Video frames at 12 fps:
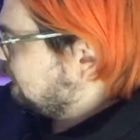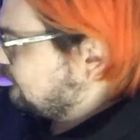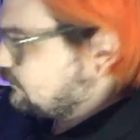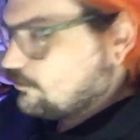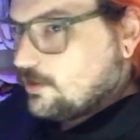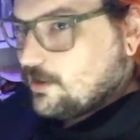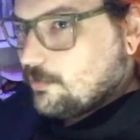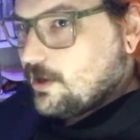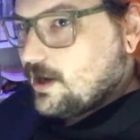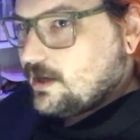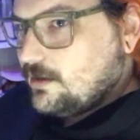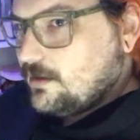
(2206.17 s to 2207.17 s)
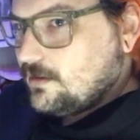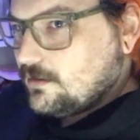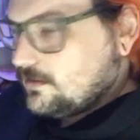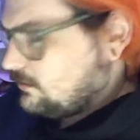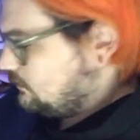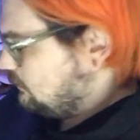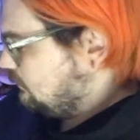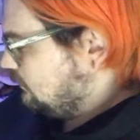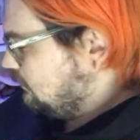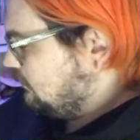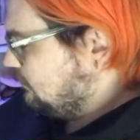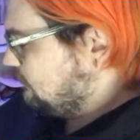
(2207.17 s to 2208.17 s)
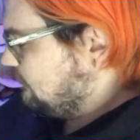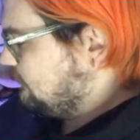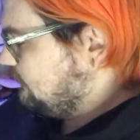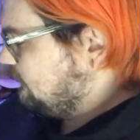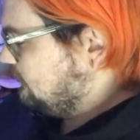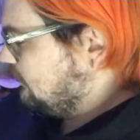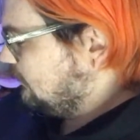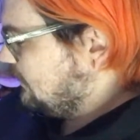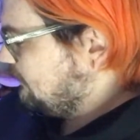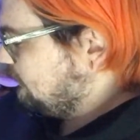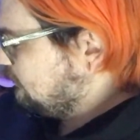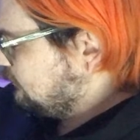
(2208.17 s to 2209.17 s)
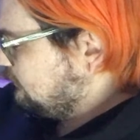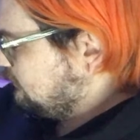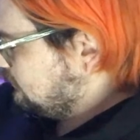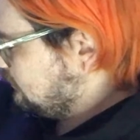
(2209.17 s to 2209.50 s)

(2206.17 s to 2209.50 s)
square bracket, the left one,